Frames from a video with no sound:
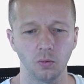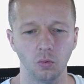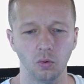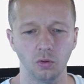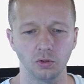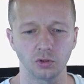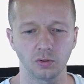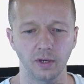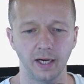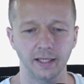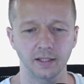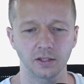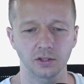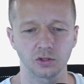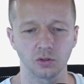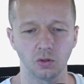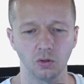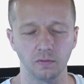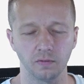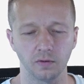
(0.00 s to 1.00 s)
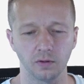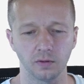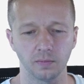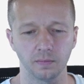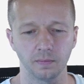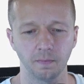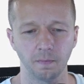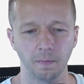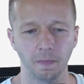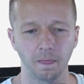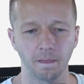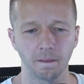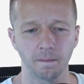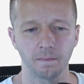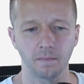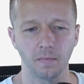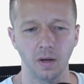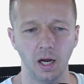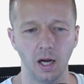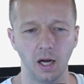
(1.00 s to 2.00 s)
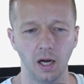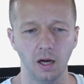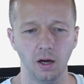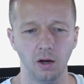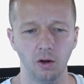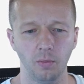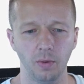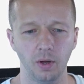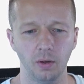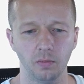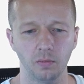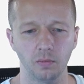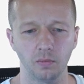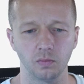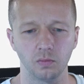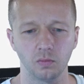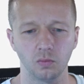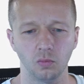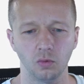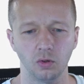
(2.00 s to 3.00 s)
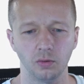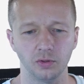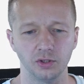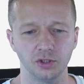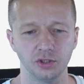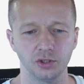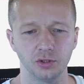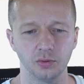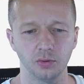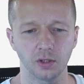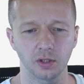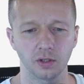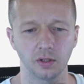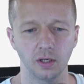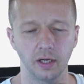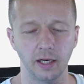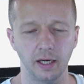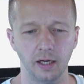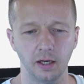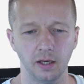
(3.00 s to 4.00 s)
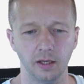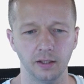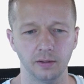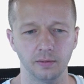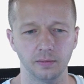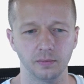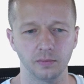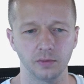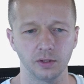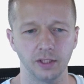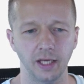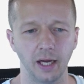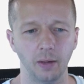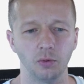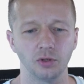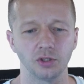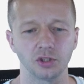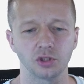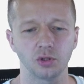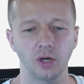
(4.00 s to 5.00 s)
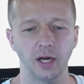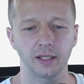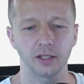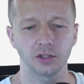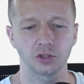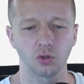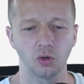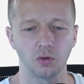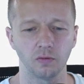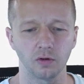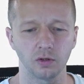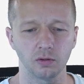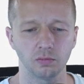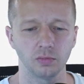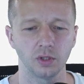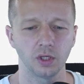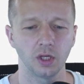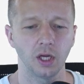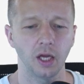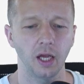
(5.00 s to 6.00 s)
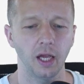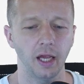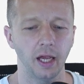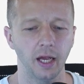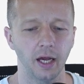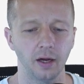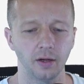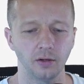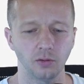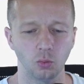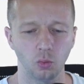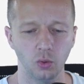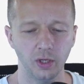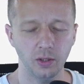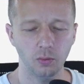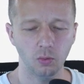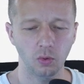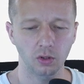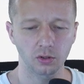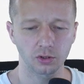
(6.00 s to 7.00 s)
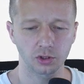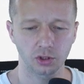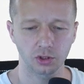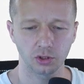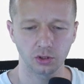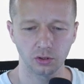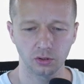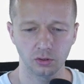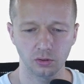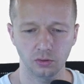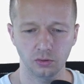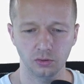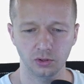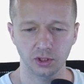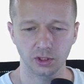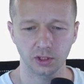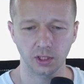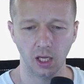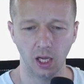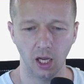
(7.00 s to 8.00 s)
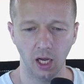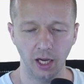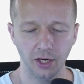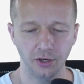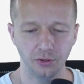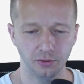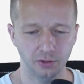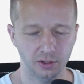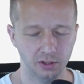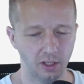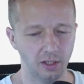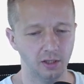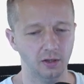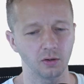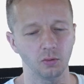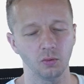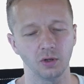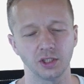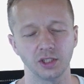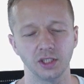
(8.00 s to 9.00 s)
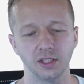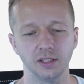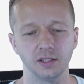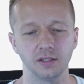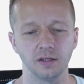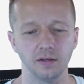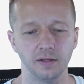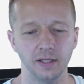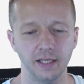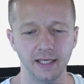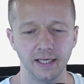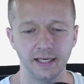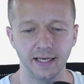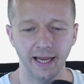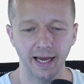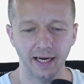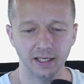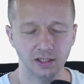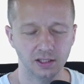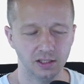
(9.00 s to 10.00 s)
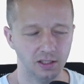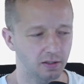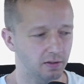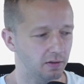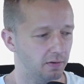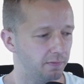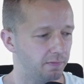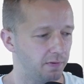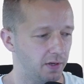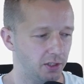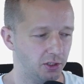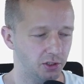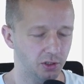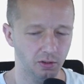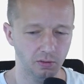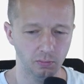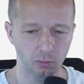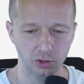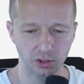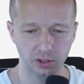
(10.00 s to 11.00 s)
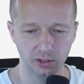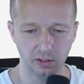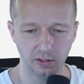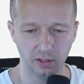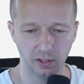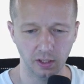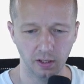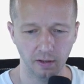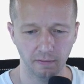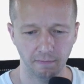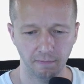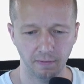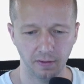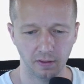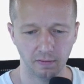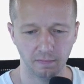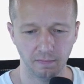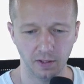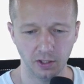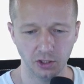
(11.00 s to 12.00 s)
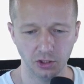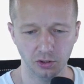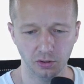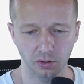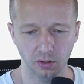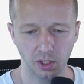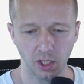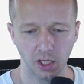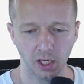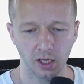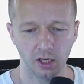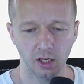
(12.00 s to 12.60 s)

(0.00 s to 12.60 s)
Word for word: We'll drag this over. Um, well, we'll just do a, uh, yeah, we'll just drag this over and we will choose a new trigger, which is the next feature, which is the fifth feature.